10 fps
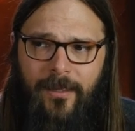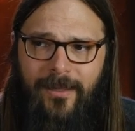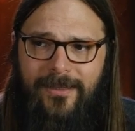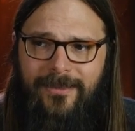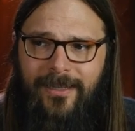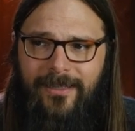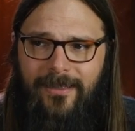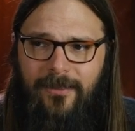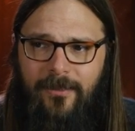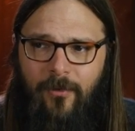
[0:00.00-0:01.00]
And he's like,
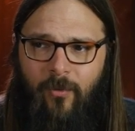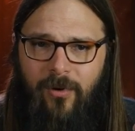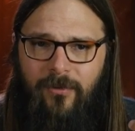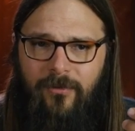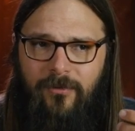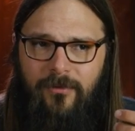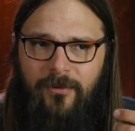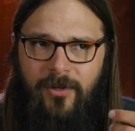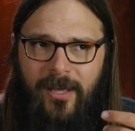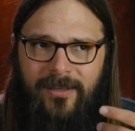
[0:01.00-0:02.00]
well,
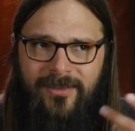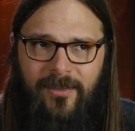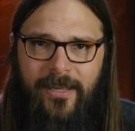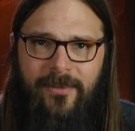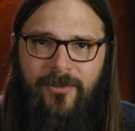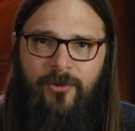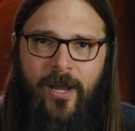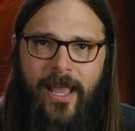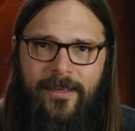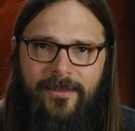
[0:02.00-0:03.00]
you gotta slay this dragon.